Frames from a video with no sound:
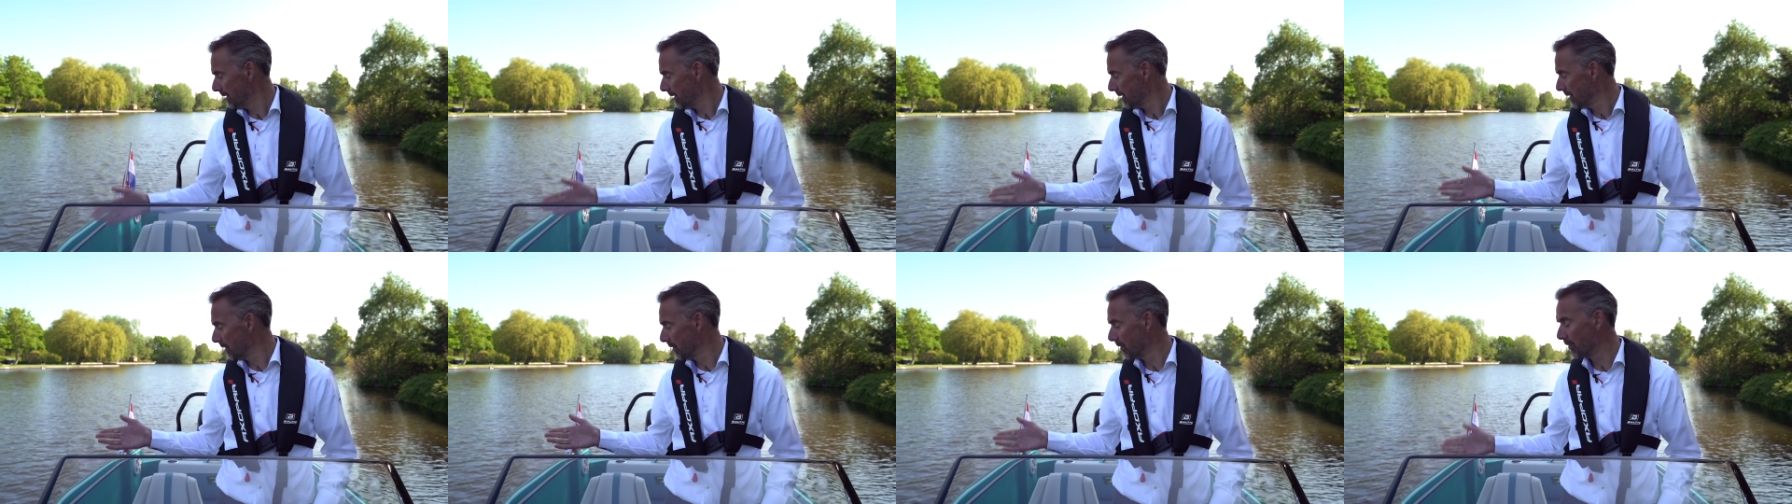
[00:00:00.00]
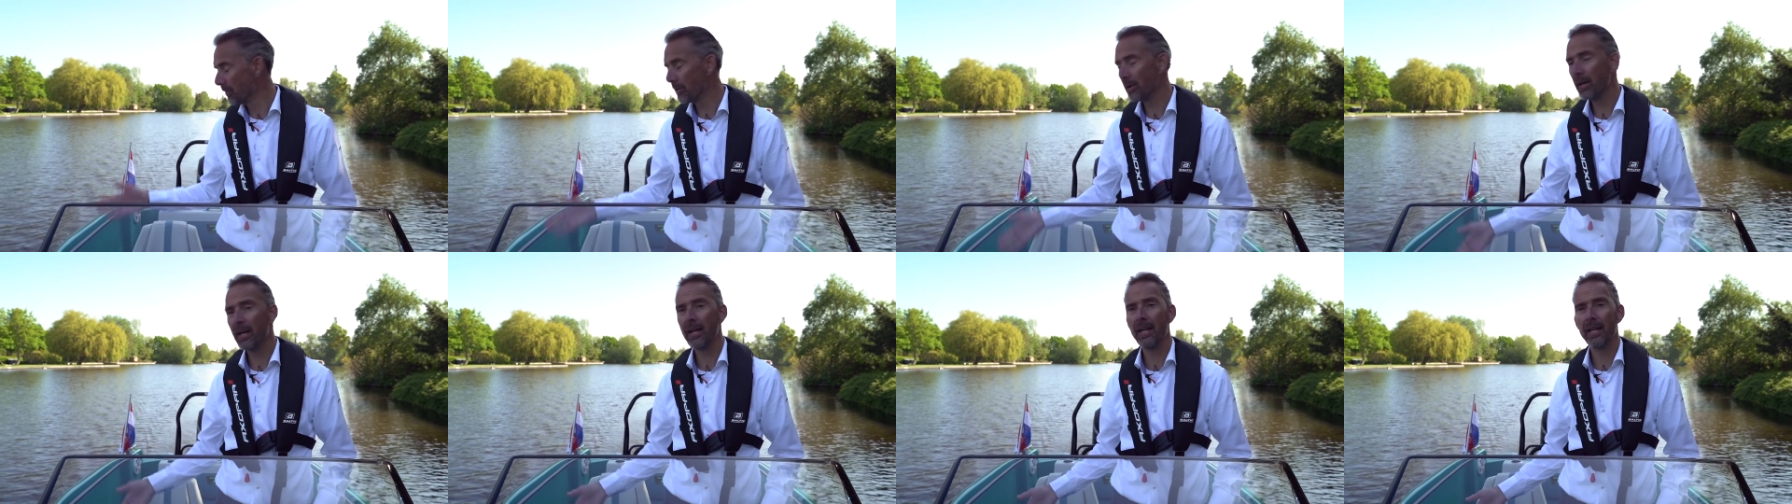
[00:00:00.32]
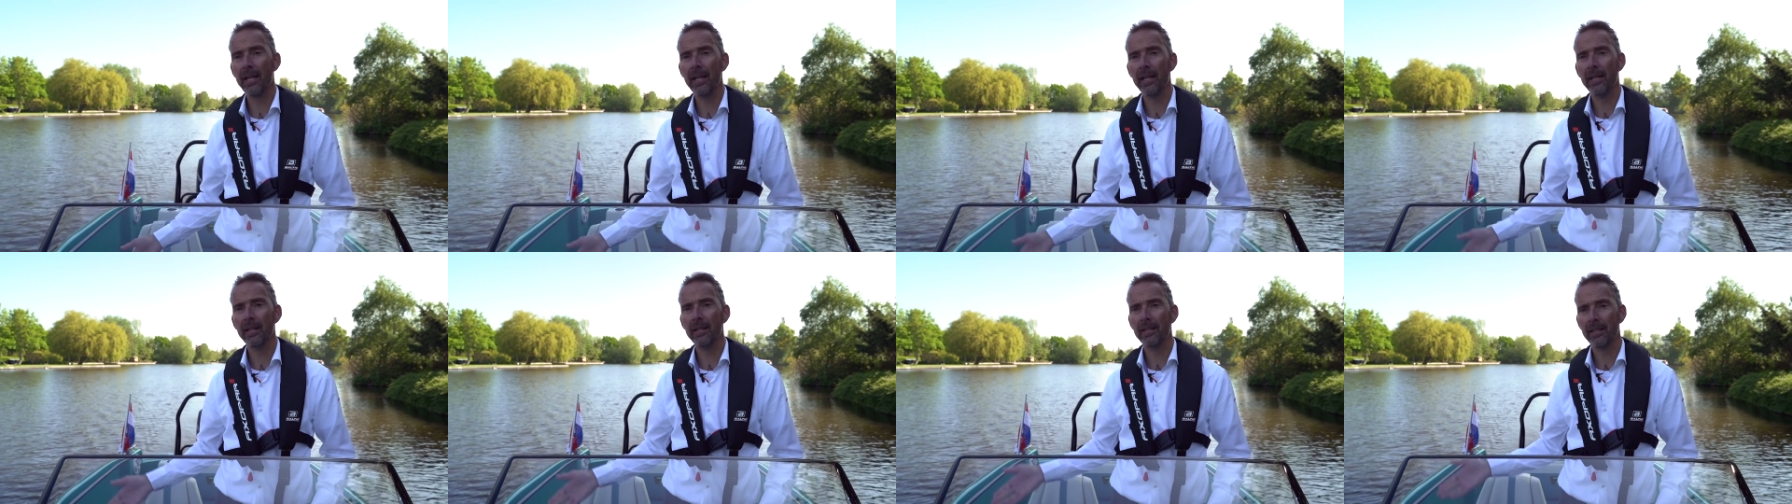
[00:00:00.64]

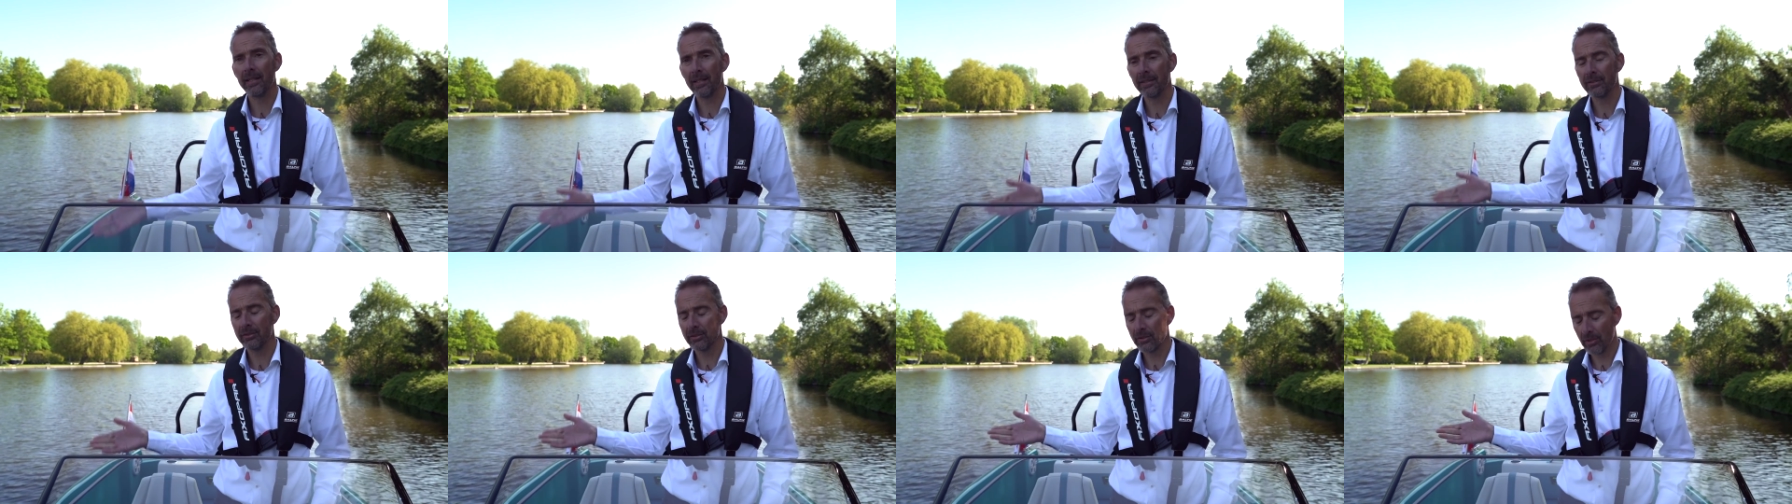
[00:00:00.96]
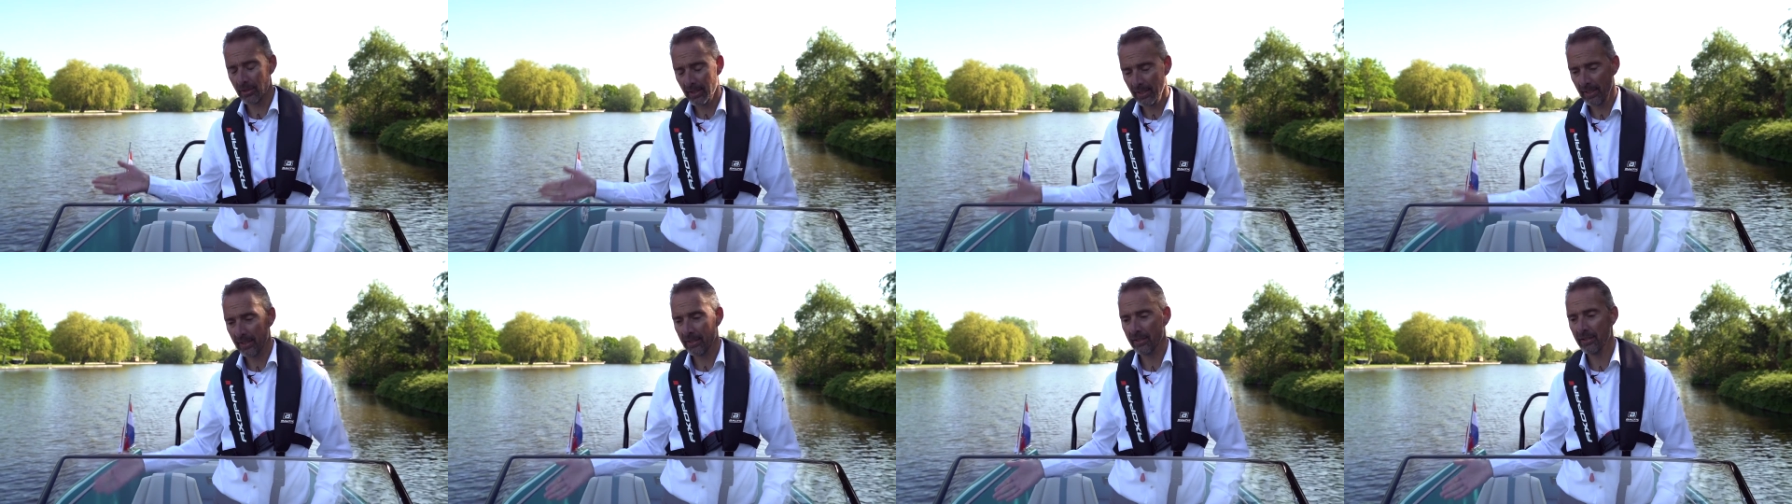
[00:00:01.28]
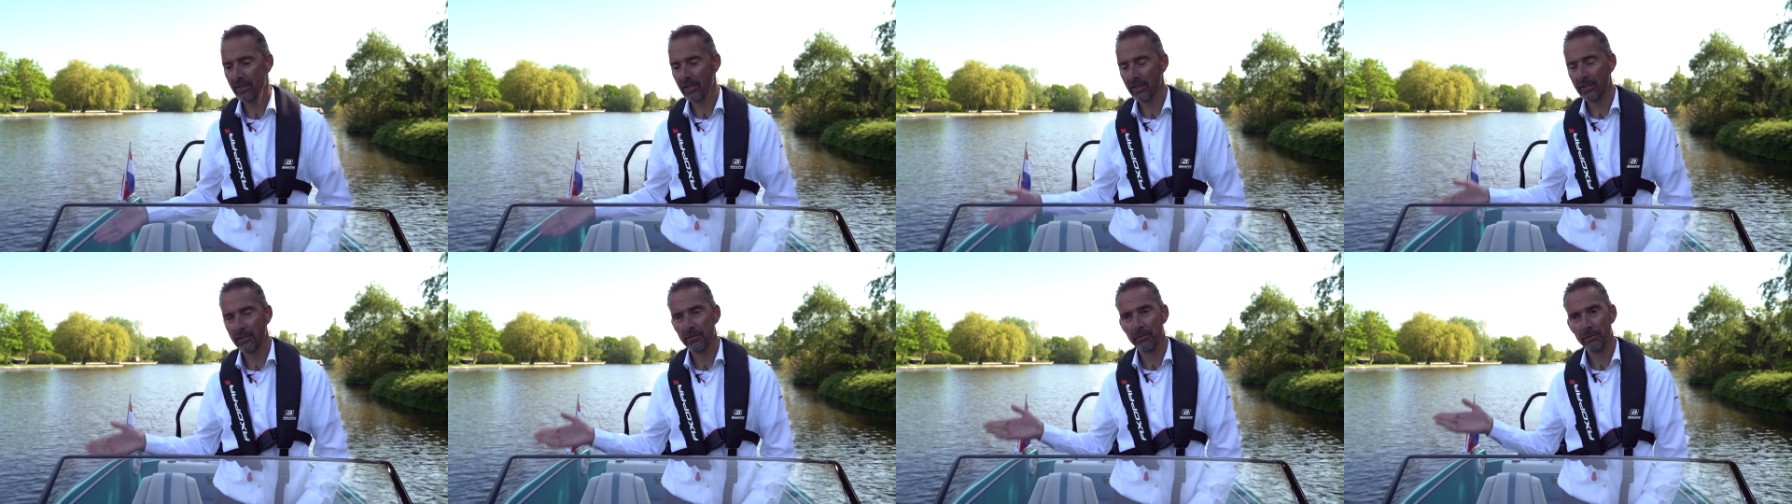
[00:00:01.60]

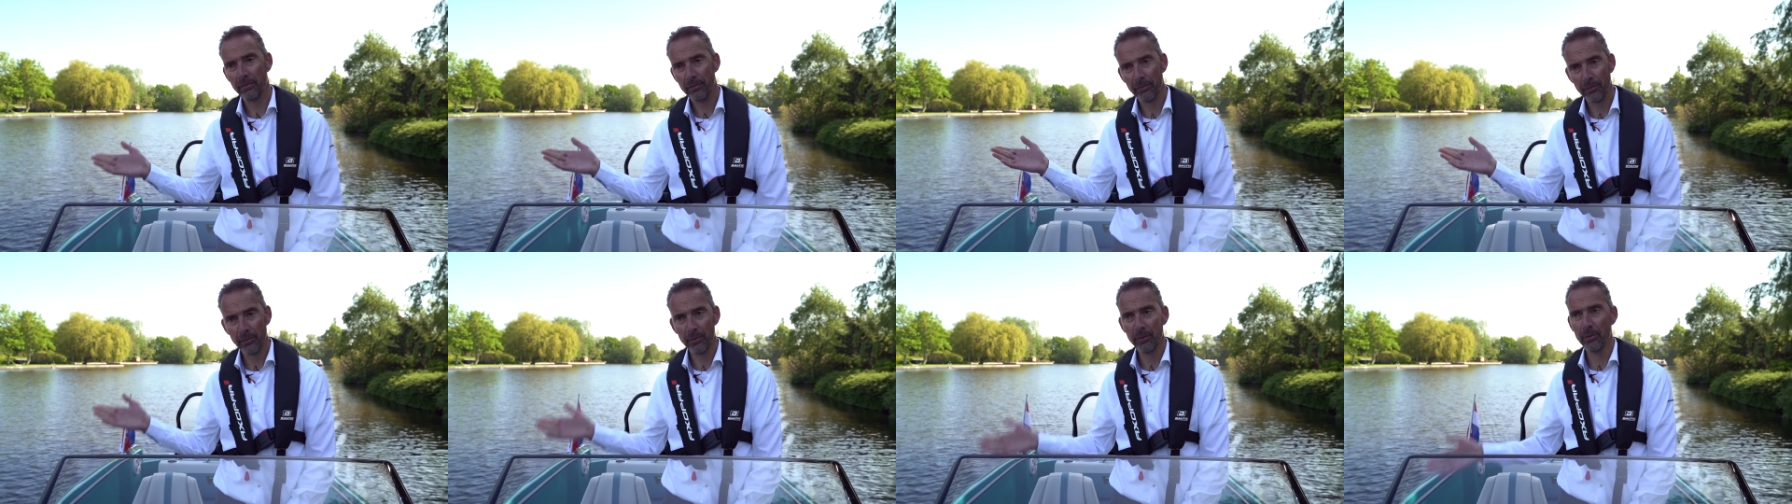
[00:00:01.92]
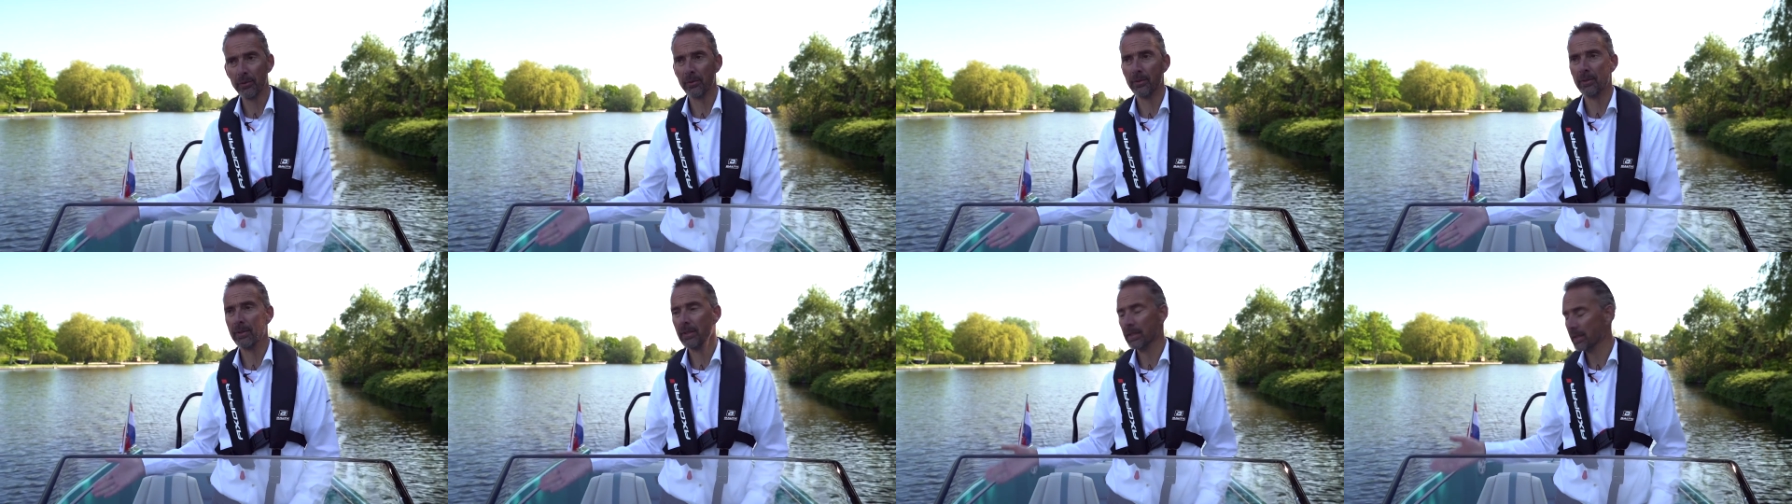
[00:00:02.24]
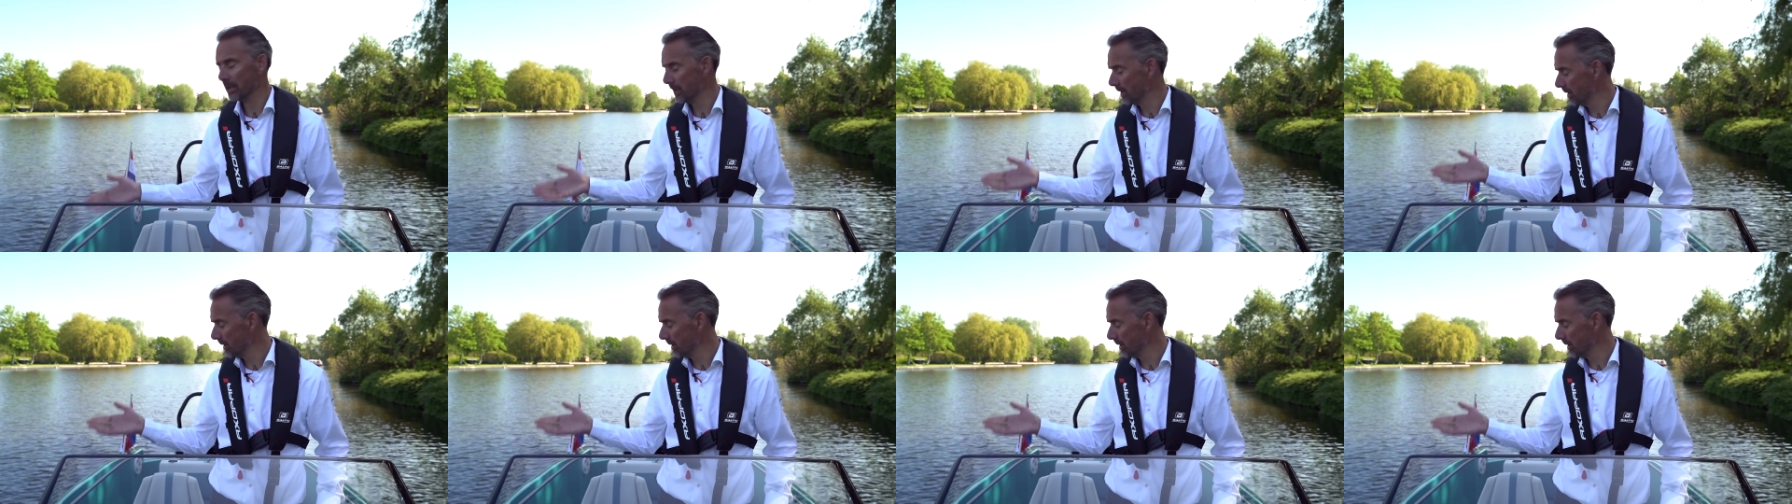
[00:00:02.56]
the full